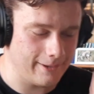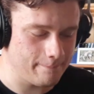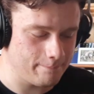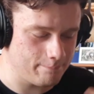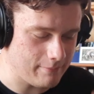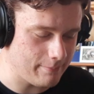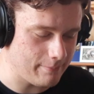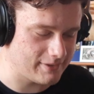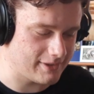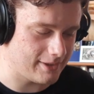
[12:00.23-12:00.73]

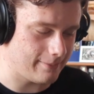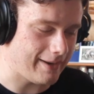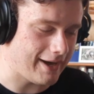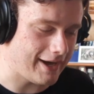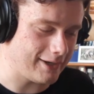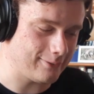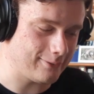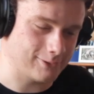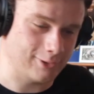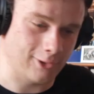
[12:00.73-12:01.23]
members of the party
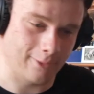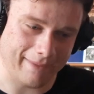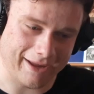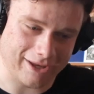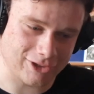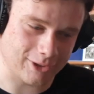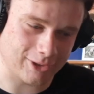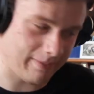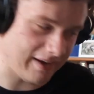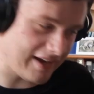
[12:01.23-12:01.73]
who's not
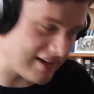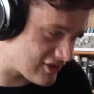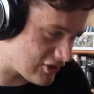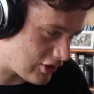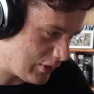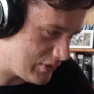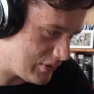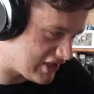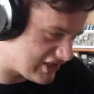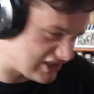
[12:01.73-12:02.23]
magic-based
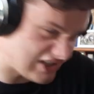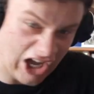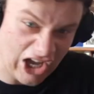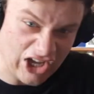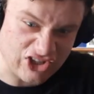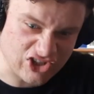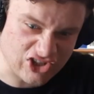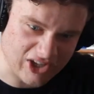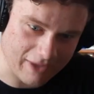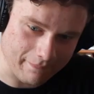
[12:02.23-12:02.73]
goes to touch
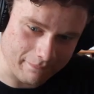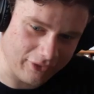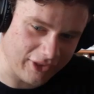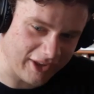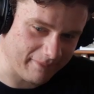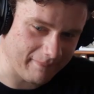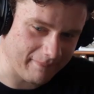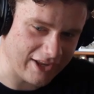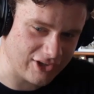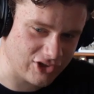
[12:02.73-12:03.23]
something
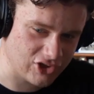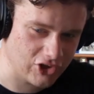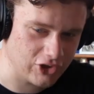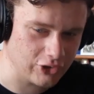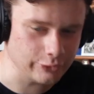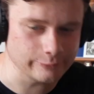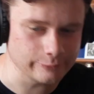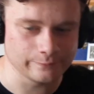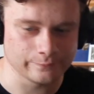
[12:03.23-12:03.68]
magical.